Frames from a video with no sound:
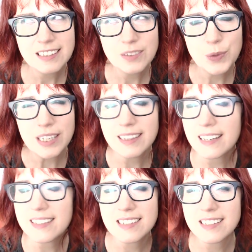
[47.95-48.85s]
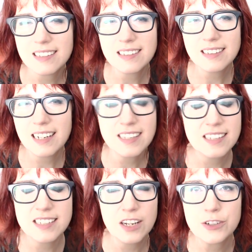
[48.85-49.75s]
Wait, that doesn't that
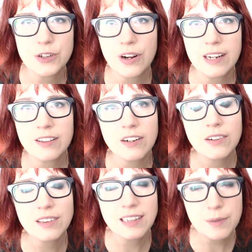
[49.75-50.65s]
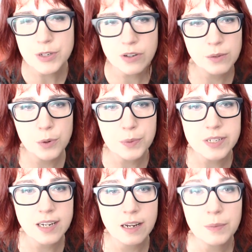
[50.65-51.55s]
doesn't sound too great either. Let me try one more
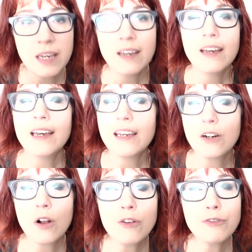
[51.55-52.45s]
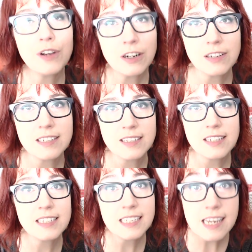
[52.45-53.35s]
time. In all fairness,
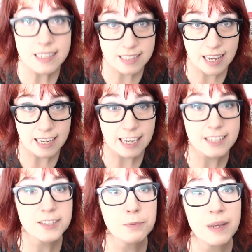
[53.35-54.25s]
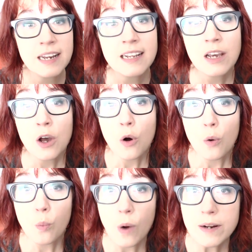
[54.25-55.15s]
the TSA has spent
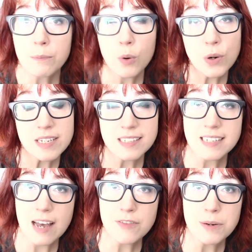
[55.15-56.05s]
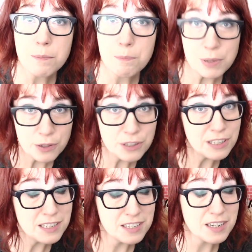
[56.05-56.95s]
$1.7
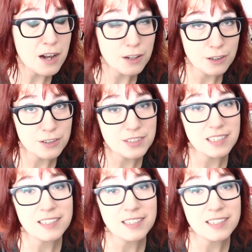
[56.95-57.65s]
billion